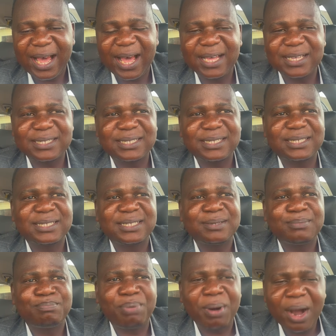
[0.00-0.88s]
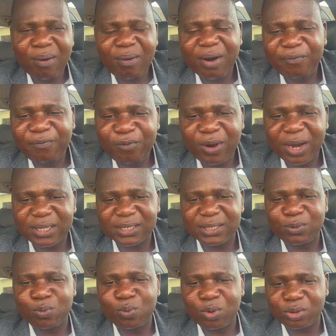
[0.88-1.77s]
as powerful as
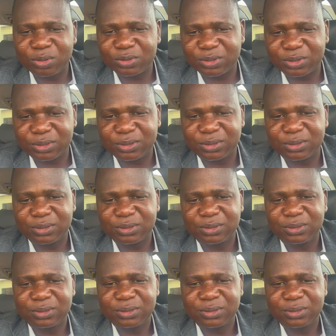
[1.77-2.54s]
he was